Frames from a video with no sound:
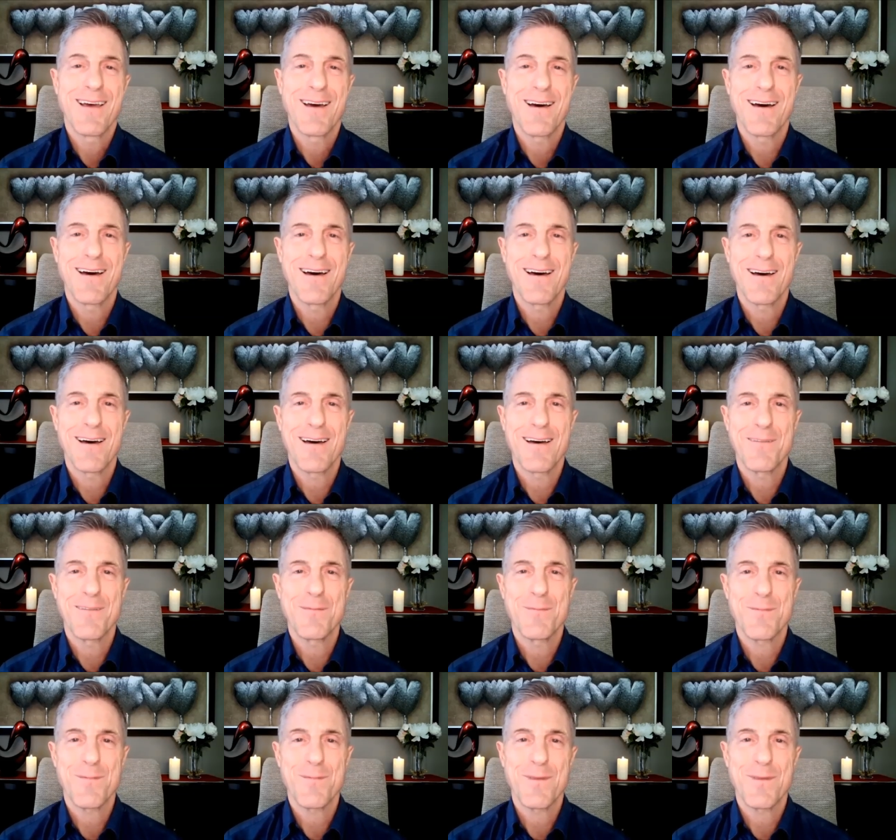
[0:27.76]

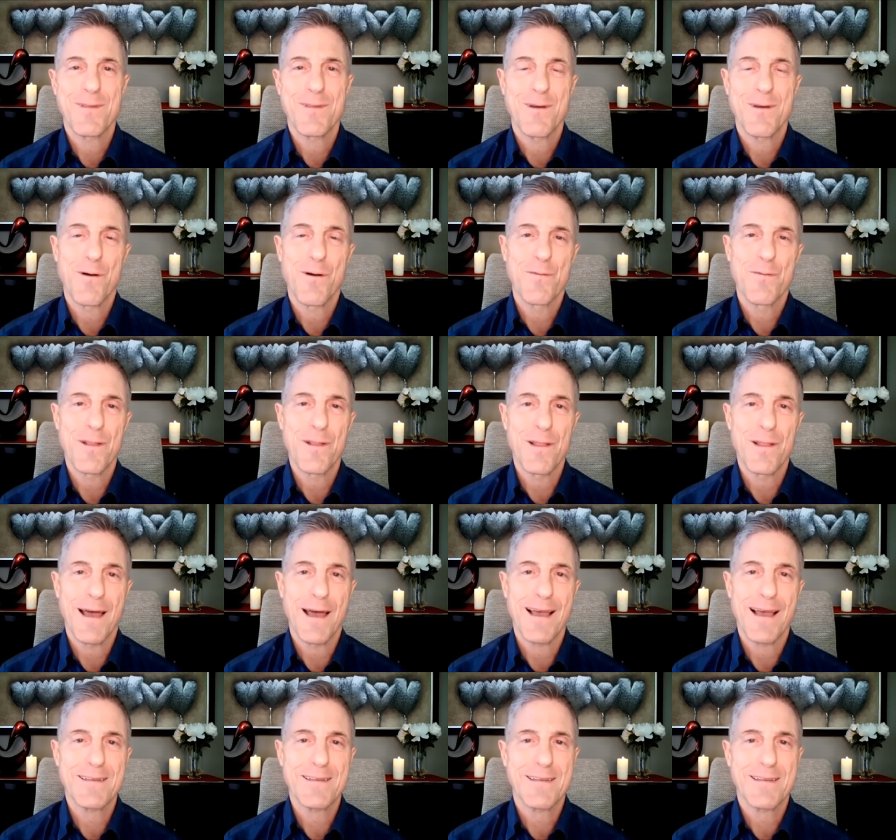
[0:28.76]
over the
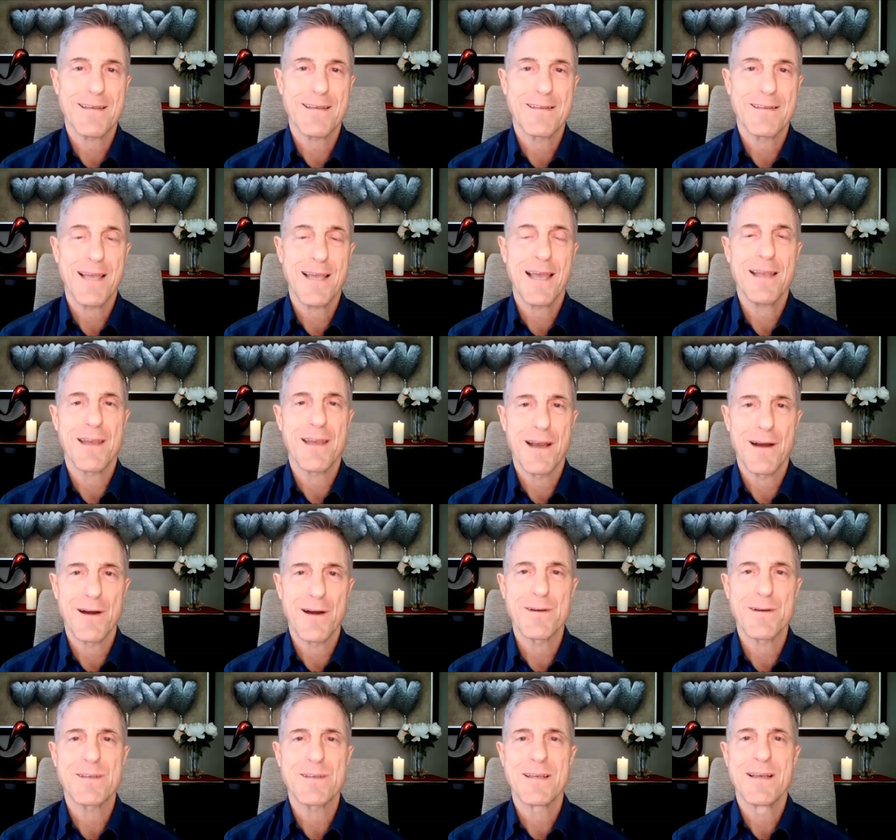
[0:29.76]
last 10
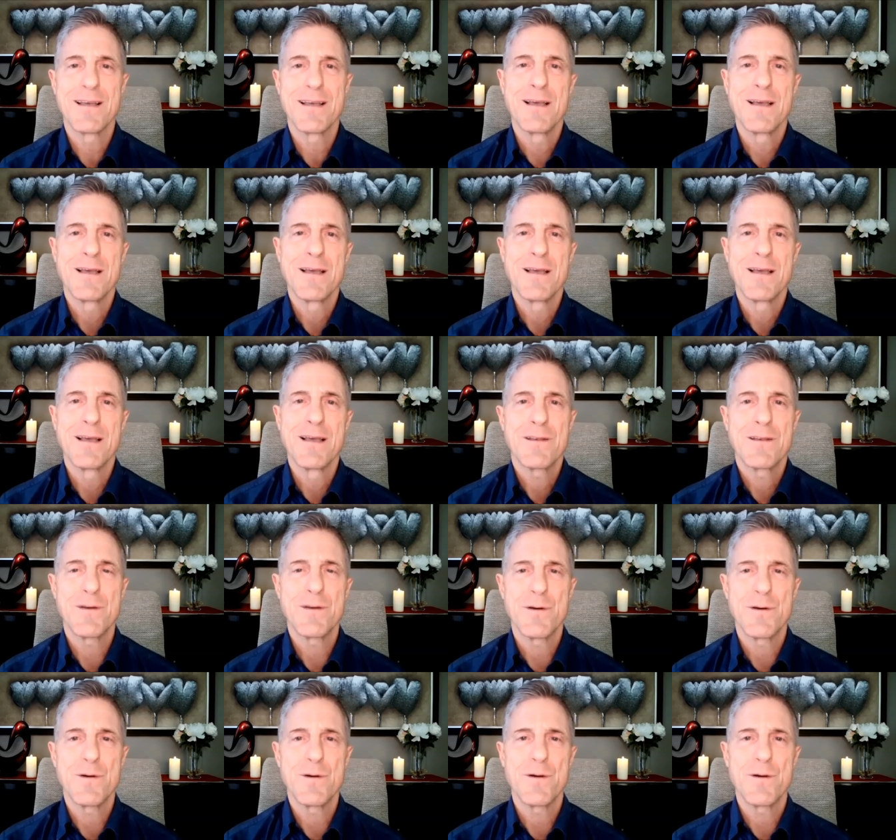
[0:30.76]
years
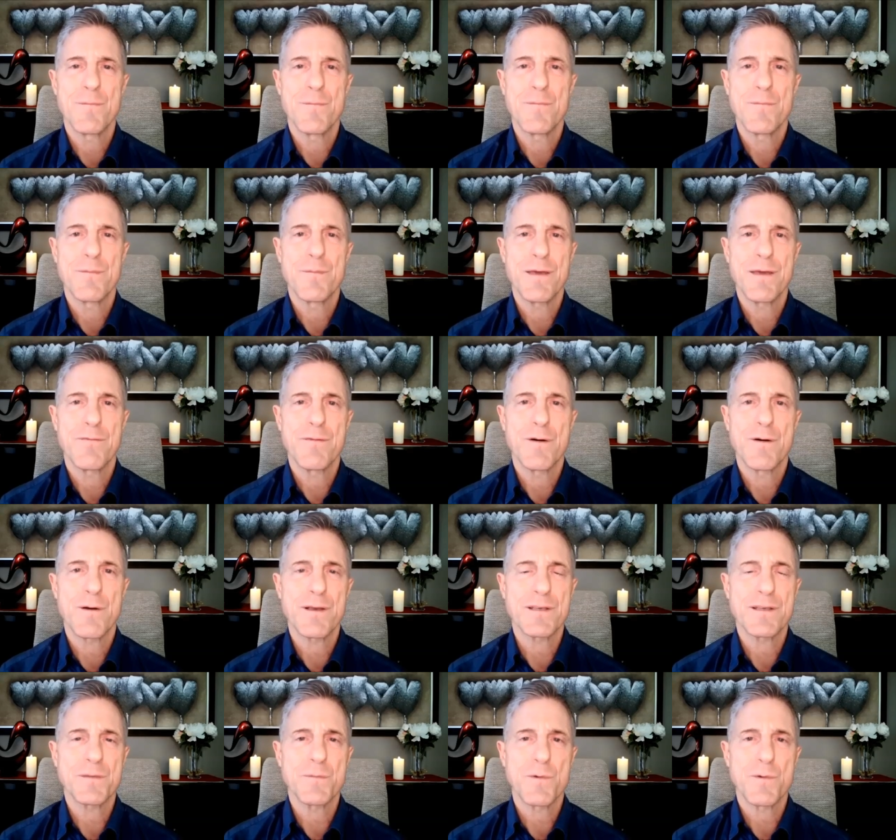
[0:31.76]
to be
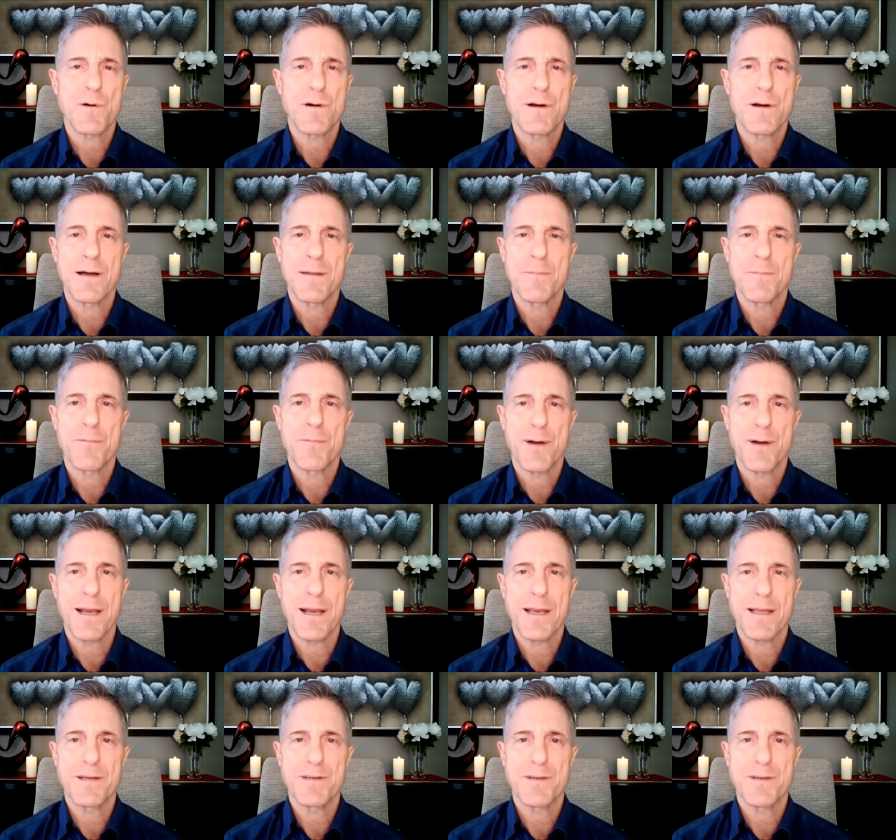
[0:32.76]
focused more on brain
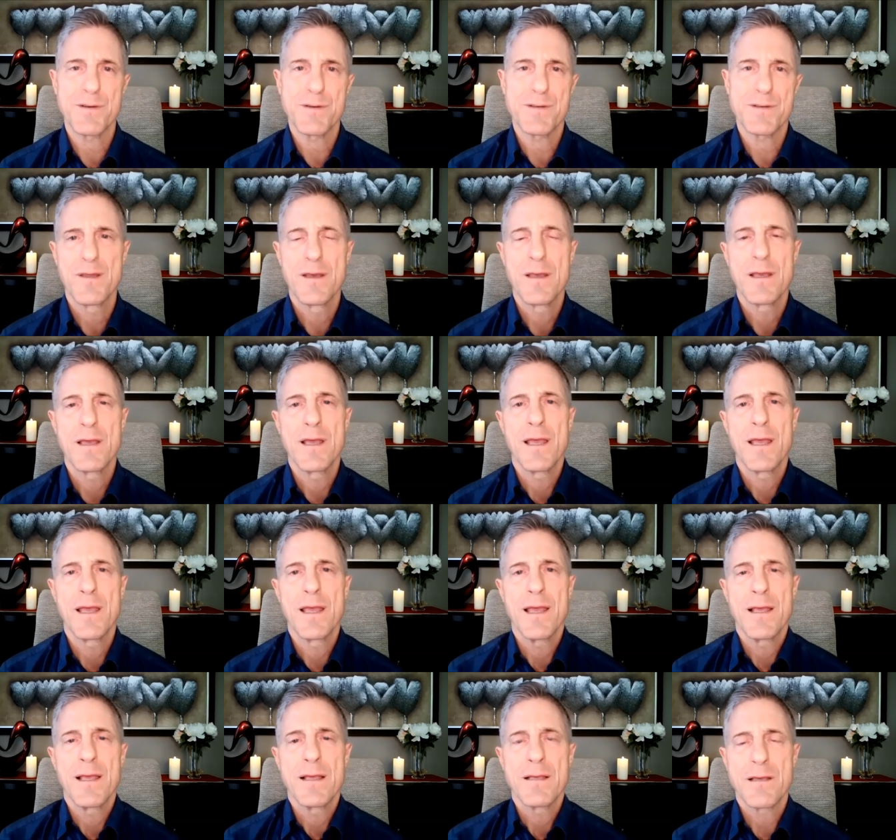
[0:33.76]
issues.
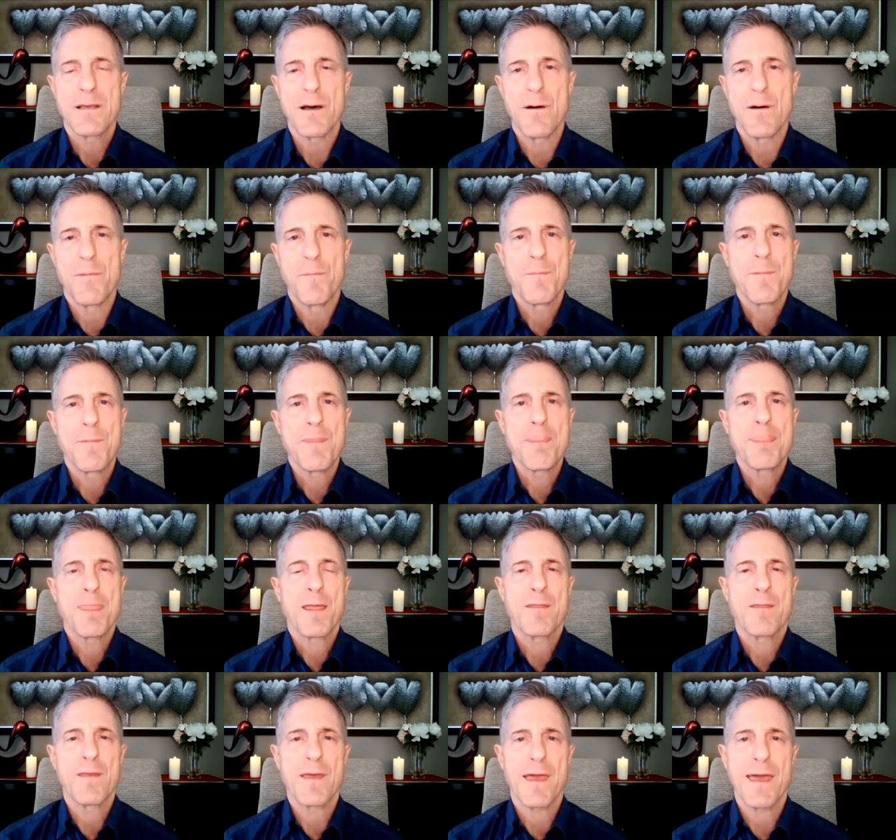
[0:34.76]
So
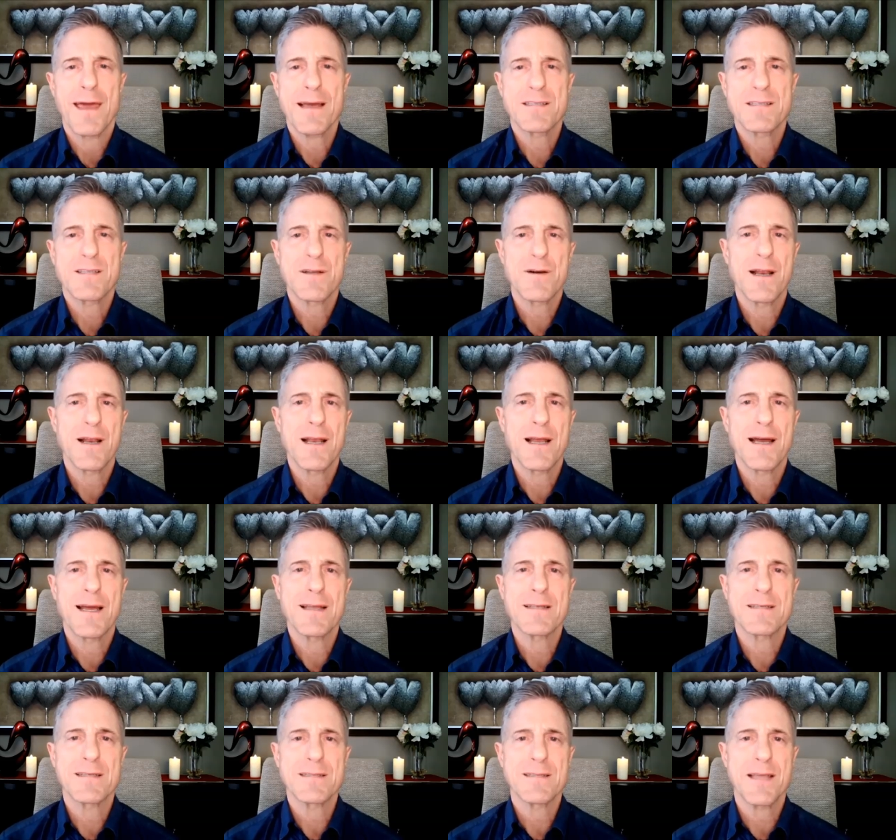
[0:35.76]
the
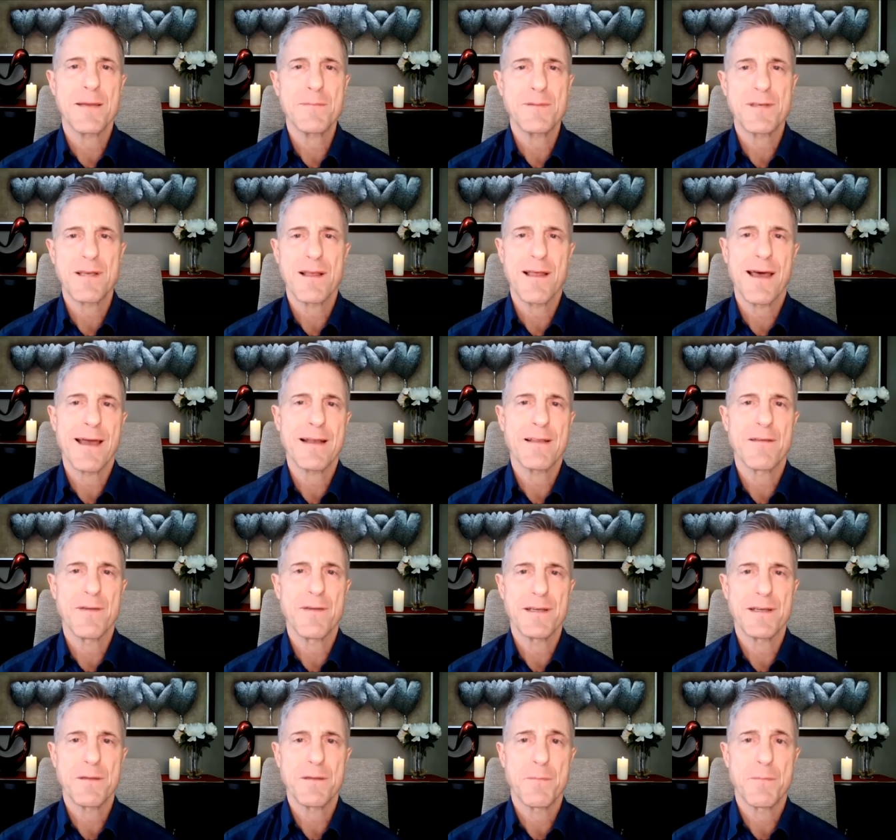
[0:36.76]
X39 stem cell
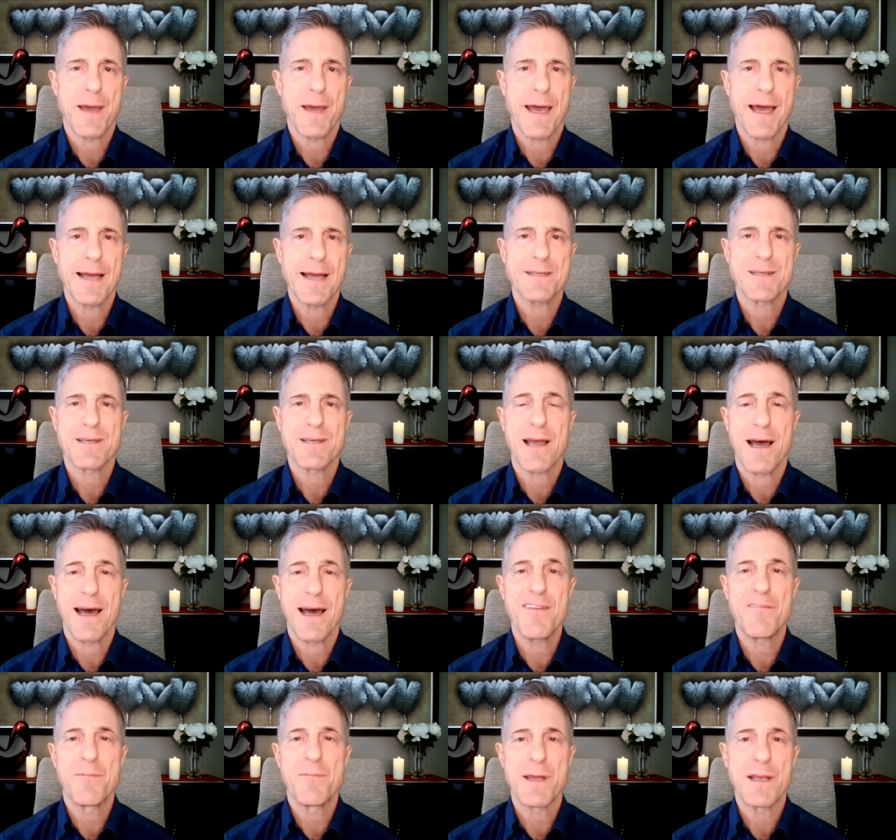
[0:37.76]
activation patch
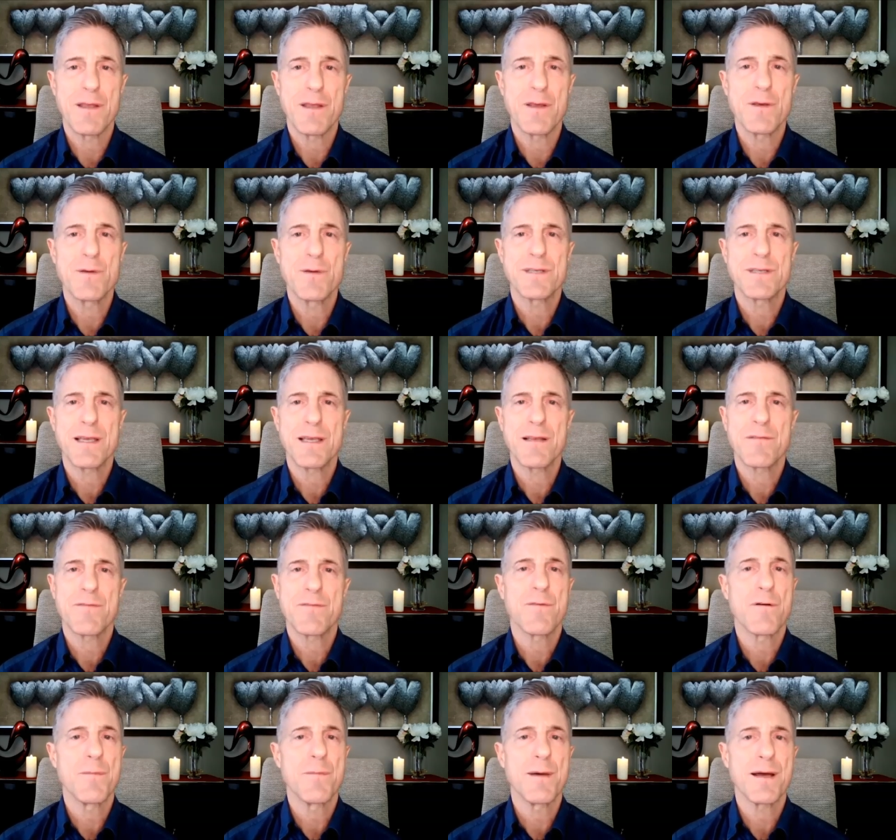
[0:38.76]
I've been using
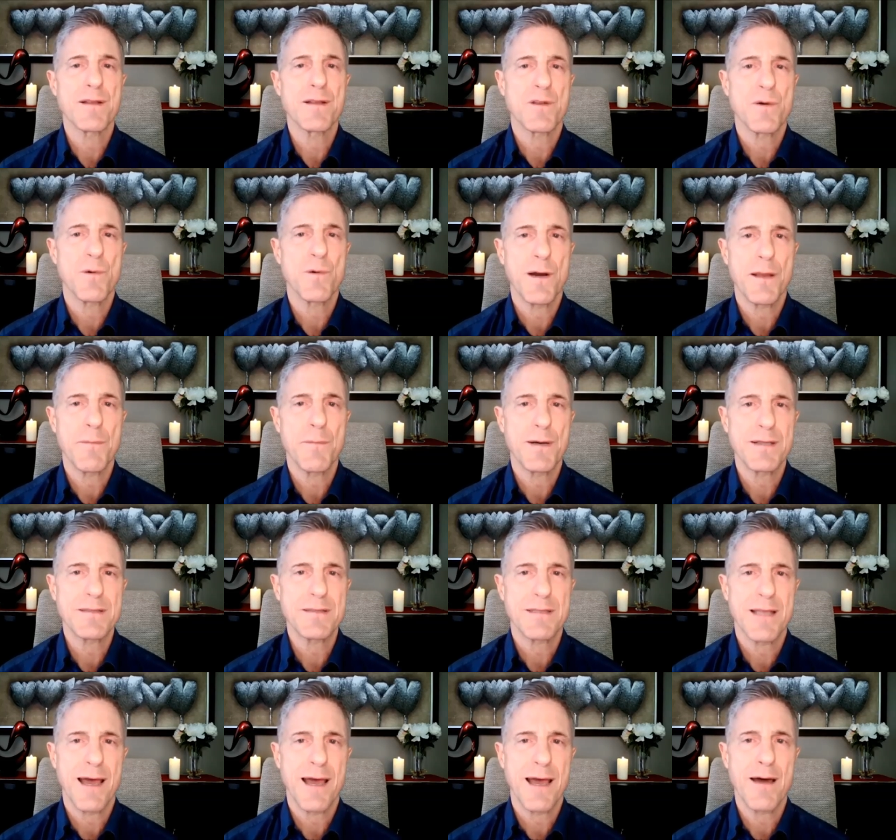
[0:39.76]
for about 20
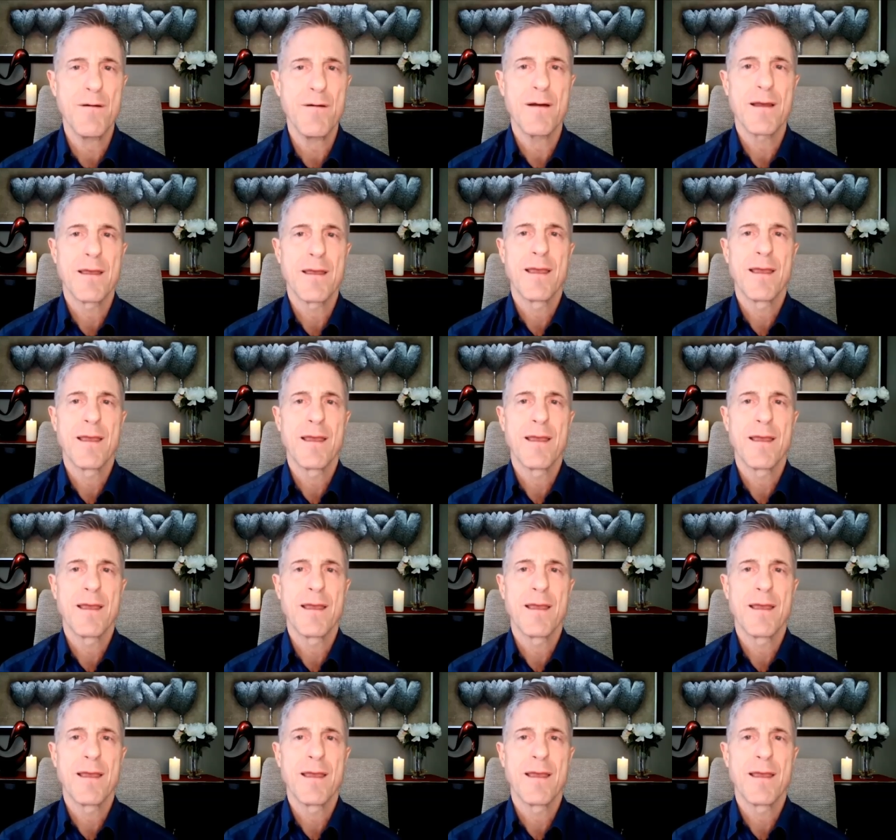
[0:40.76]
months now.